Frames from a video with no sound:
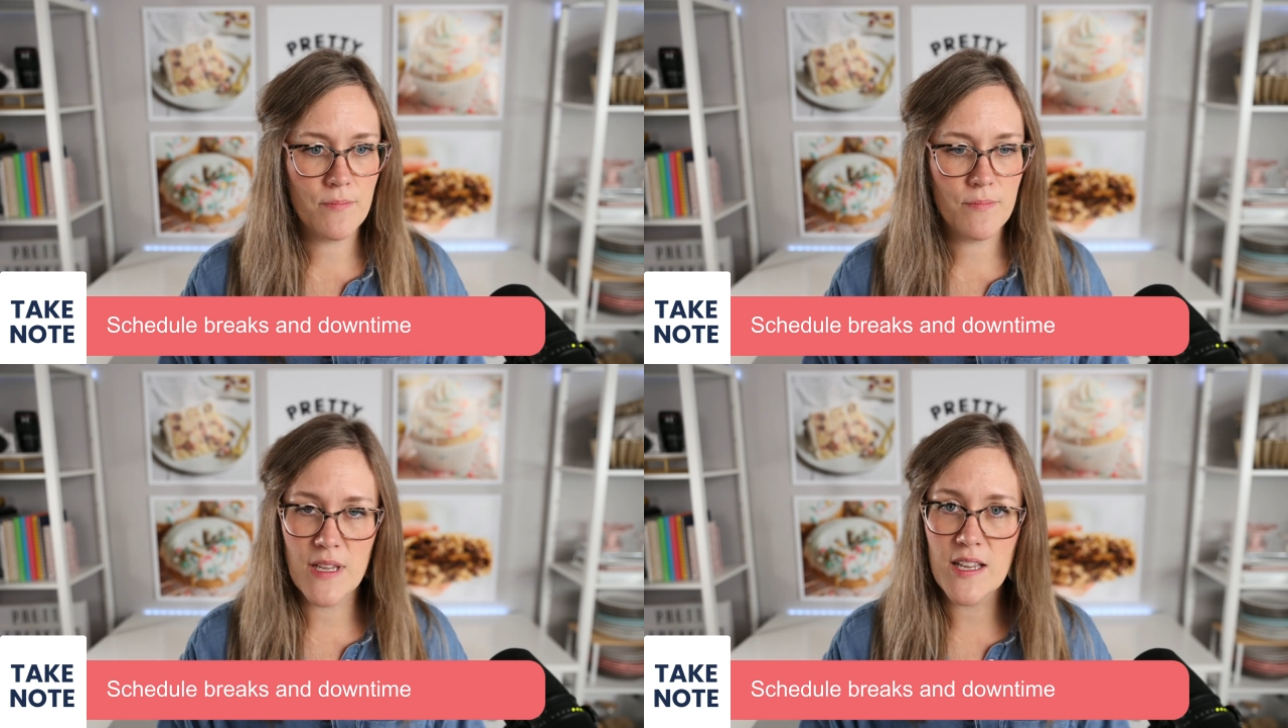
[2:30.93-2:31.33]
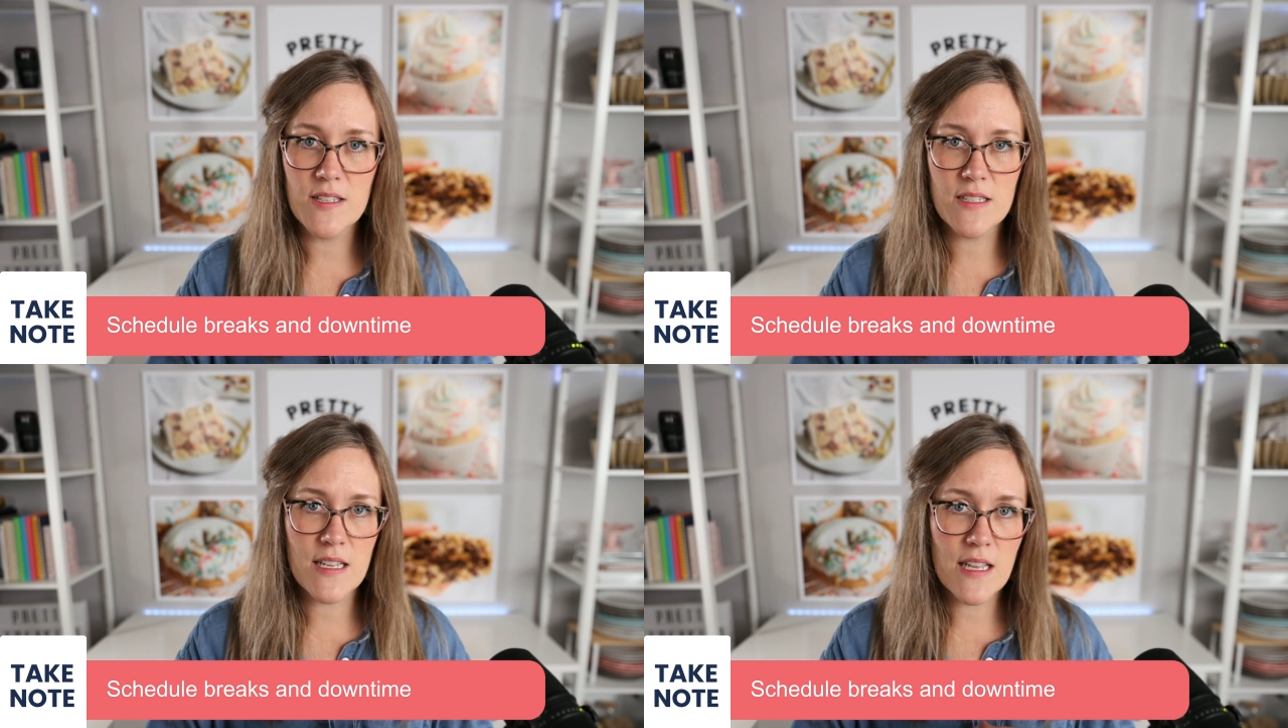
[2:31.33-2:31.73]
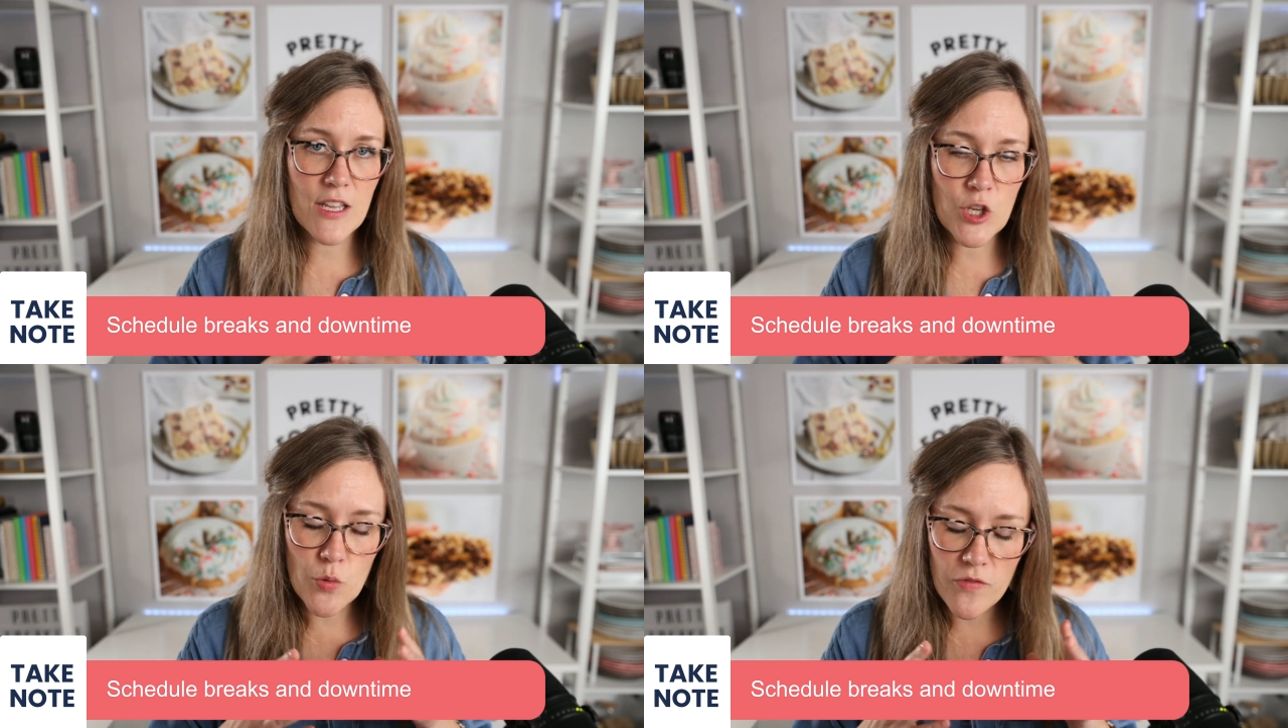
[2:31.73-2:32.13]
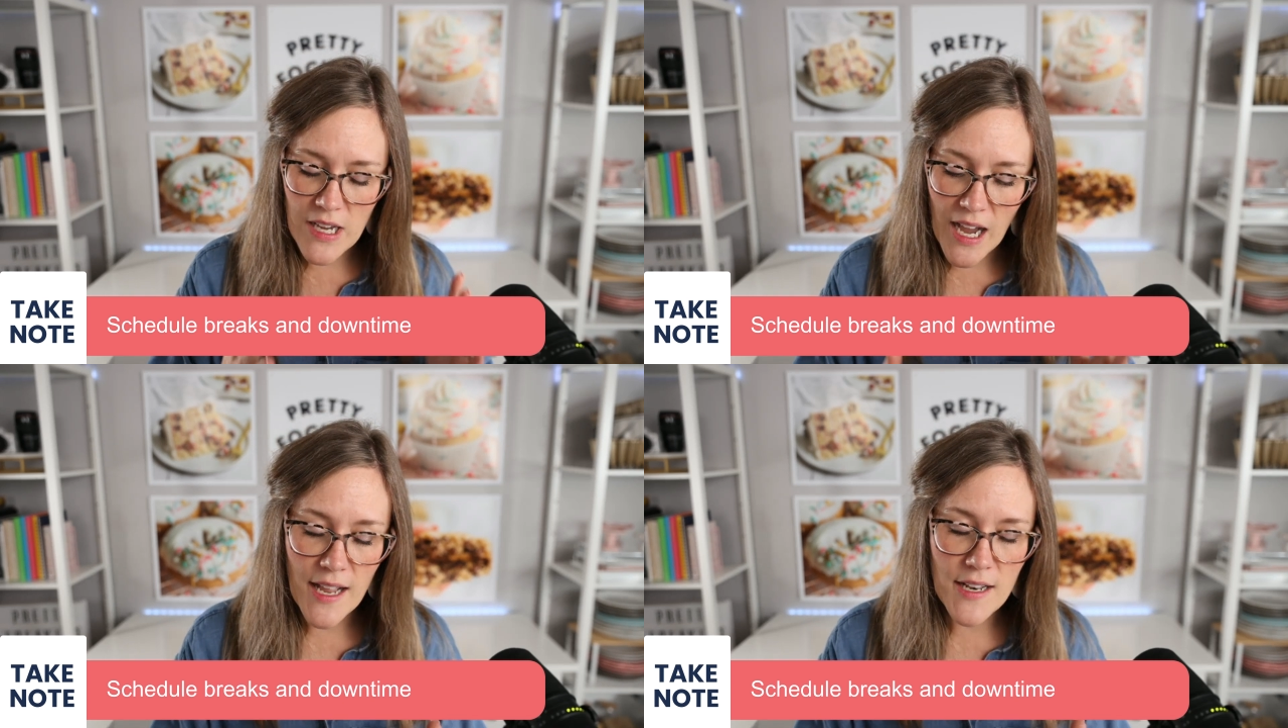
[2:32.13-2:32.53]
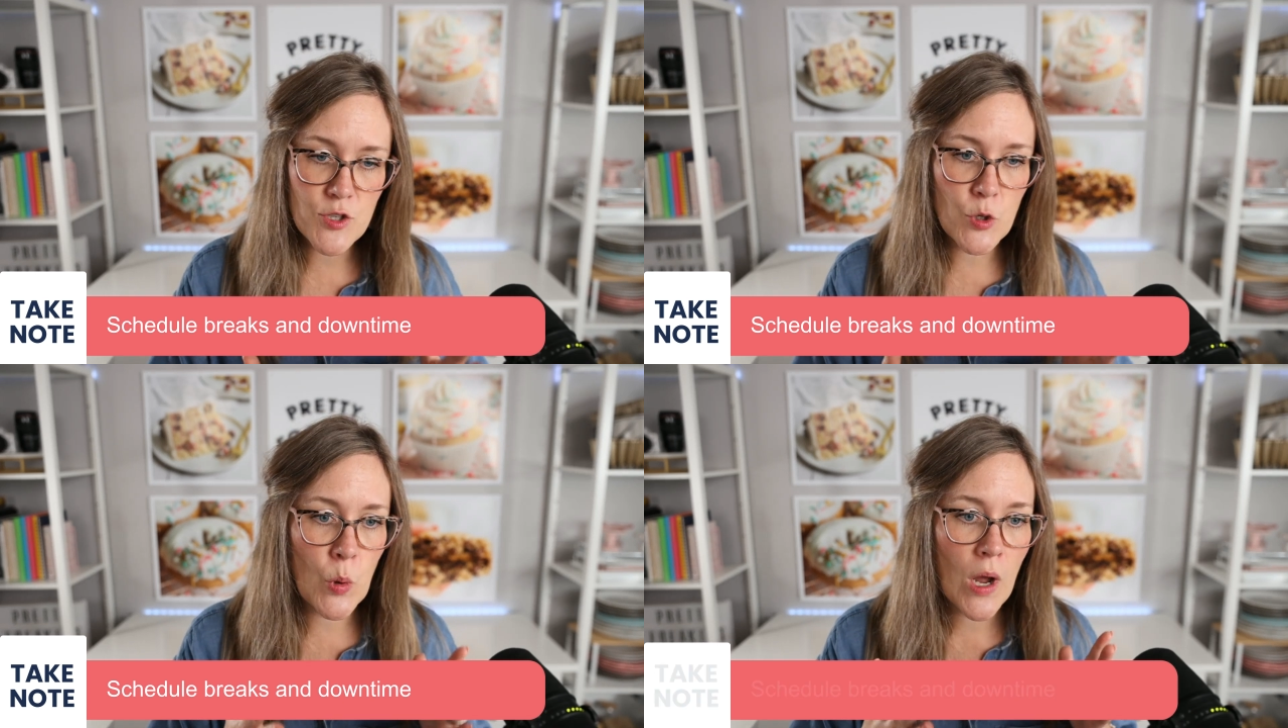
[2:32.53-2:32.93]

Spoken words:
because you've got to